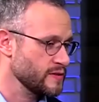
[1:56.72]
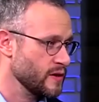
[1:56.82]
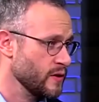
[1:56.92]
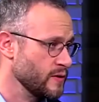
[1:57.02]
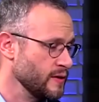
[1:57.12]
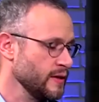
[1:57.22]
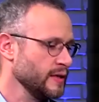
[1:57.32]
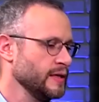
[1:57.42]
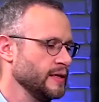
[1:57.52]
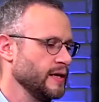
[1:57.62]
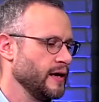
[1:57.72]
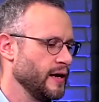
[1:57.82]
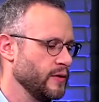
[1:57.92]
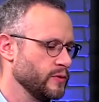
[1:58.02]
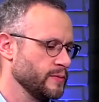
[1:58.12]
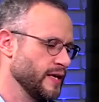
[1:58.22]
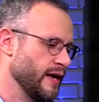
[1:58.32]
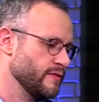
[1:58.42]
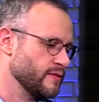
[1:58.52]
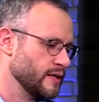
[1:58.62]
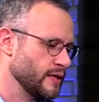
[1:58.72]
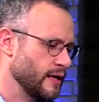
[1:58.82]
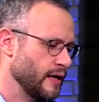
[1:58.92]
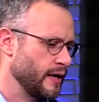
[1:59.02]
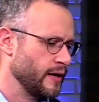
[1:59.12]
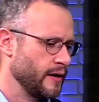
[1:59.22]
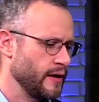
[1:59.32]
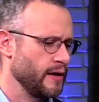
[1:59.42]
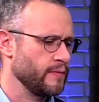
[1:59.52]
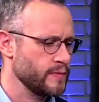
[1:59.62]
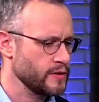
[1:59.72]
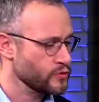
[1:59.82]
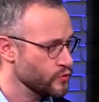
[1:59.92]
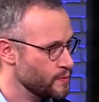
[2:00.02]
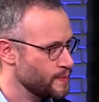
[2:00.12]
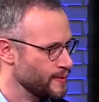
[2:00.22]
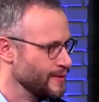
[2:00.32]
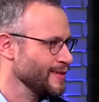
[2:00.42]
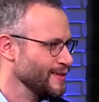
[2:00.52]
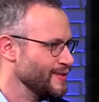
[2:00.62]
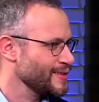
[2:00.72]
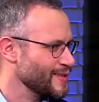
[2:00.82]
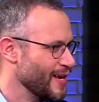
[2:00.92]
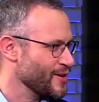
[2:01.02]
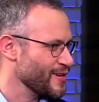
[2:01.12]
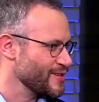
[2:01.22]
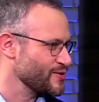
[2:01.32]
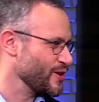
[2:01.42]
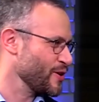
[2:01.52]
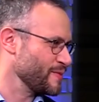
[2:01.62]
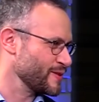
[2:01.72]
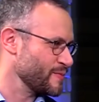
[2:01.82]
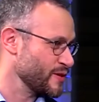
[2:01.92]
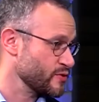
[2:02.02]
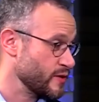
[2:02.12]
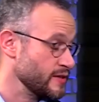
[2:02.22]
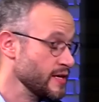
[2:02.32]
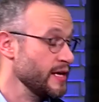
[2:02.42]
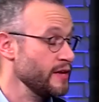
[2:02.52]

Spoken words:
LeZion, we'll be having this group descend on Israel, hoping to do business with us.